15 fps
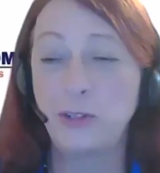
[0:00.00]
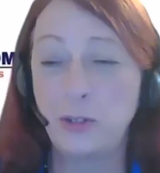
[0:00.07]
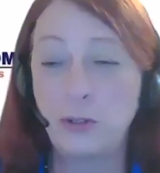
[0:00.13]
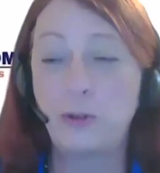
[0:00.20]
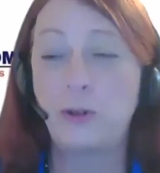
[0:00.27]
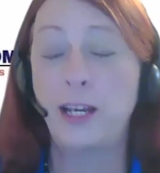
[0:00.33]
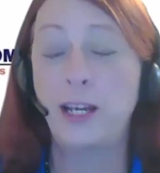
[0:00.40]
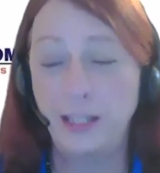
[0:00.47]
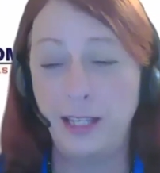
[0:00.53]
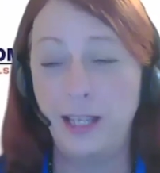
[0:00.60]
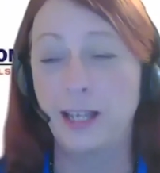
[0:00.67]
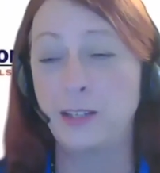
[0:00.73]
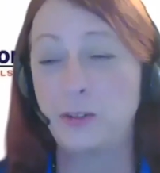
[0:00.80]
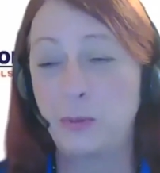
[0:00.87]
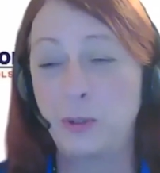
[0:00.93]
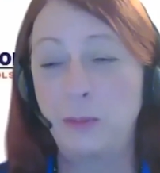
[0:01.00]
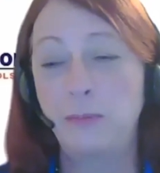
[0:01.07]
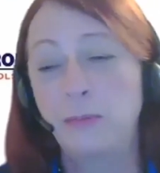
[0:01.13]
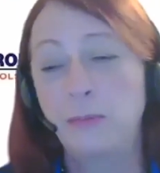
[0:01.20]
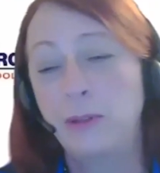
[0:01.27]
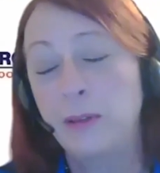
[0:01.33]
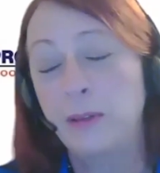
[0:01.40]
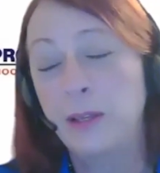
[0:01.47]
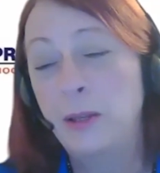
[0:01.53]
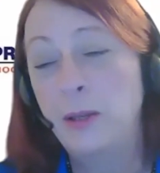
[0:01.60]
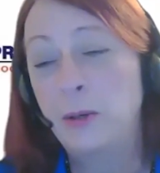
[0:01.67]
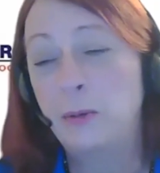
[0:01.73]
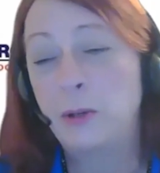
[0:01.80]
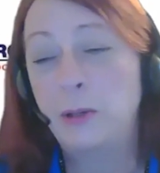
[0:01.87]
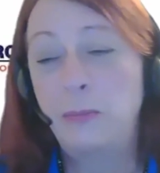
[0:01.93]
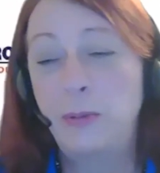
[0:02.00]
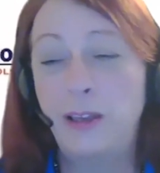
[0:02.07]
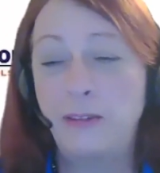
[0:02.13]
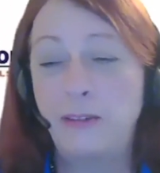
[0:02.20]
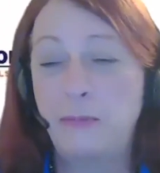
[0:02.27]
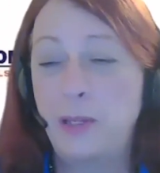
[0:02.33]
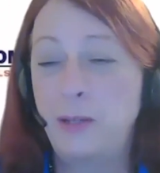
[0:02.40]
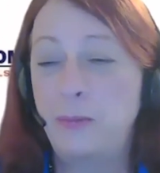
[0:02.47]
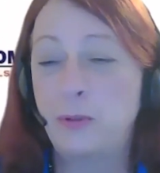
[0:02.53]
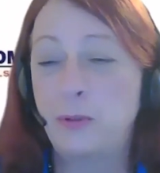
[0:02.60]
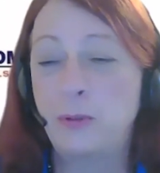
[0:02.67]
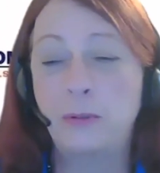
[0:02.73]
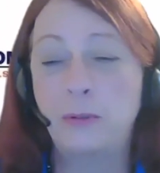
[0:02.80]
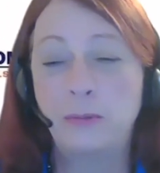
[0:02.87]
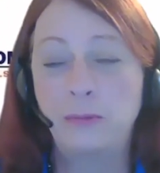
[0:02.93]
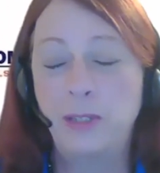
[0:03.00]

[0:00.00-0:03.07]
and cry. Yes, we we we yeah. have people.